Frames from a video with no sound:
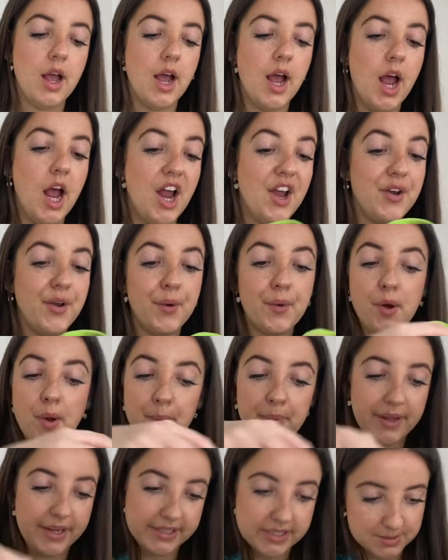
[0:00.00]
uh, no
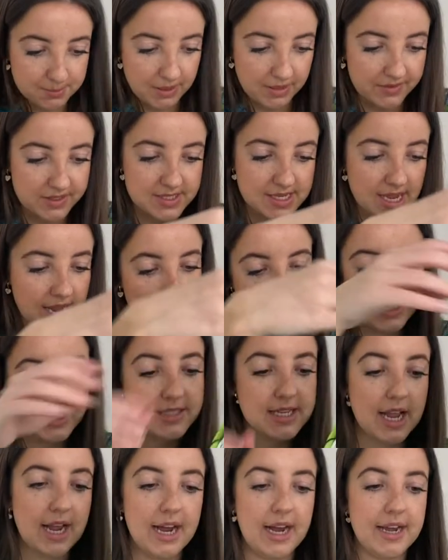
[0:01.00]
complaints about the size
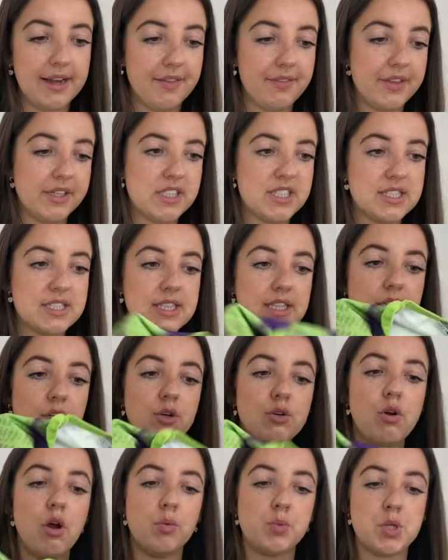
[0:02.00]
and this is the little
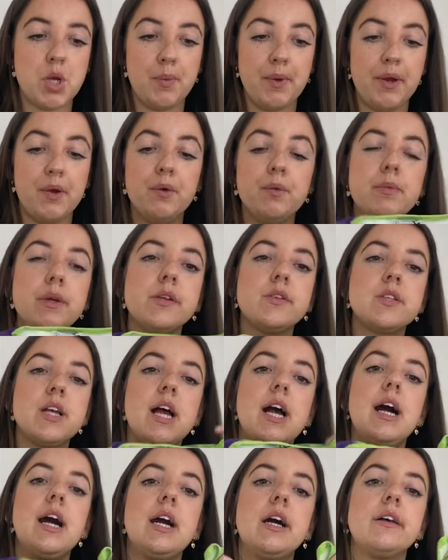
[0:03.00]
crop top it almost
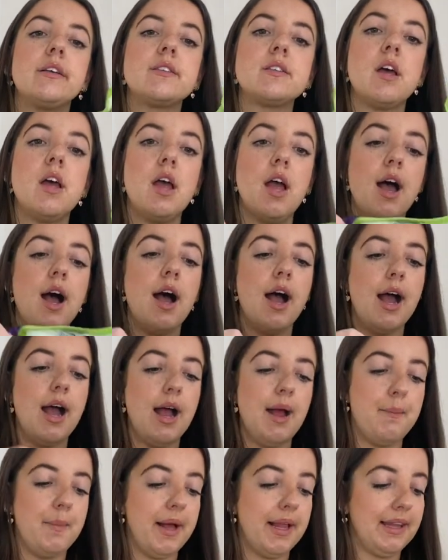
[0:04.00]
has
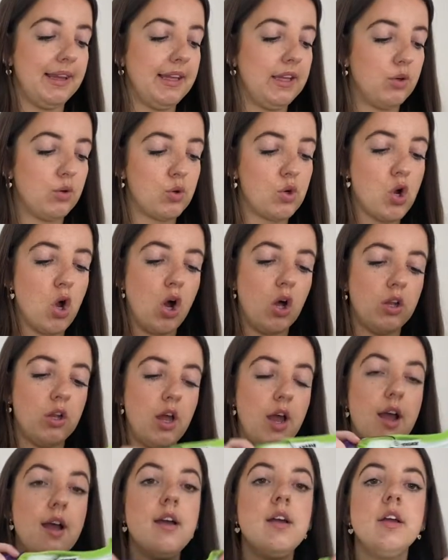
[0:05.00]
um, a little
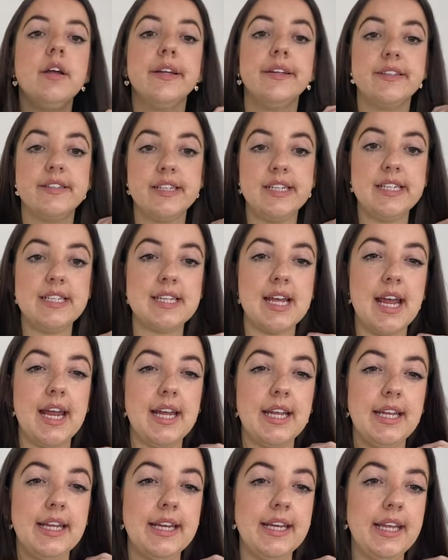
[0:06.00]
collar
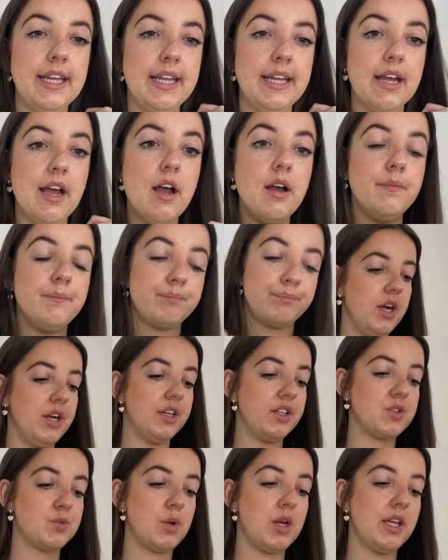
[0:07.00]
detailing here and
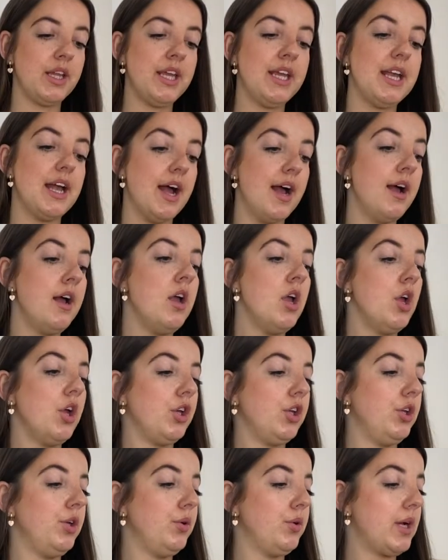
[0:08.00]
as well here
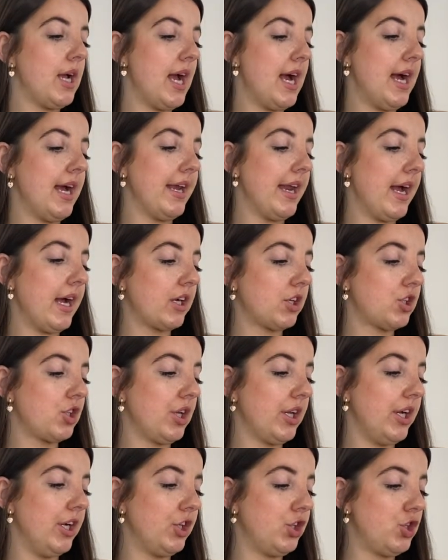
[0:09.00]
you can
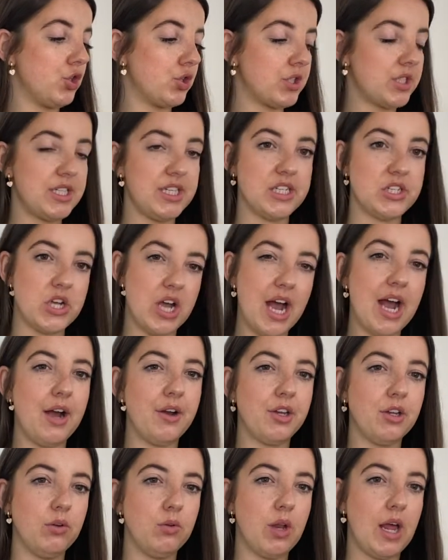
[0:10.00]
actually adjust it to how
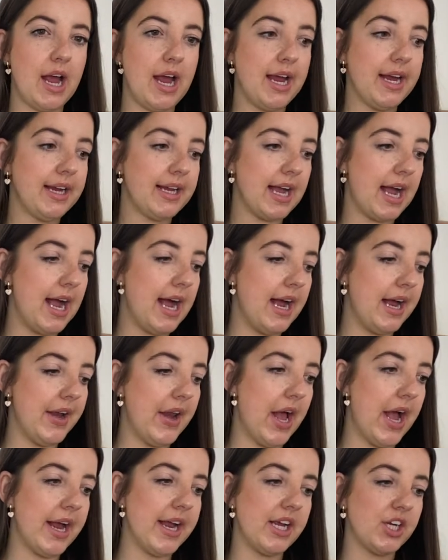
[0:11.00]
you like and
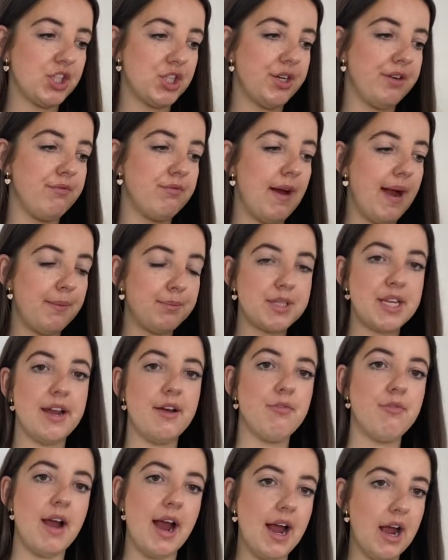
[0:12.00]
I actually wrapped it
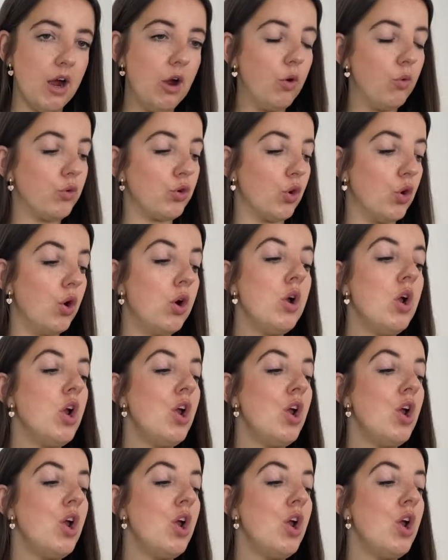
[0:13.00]
around or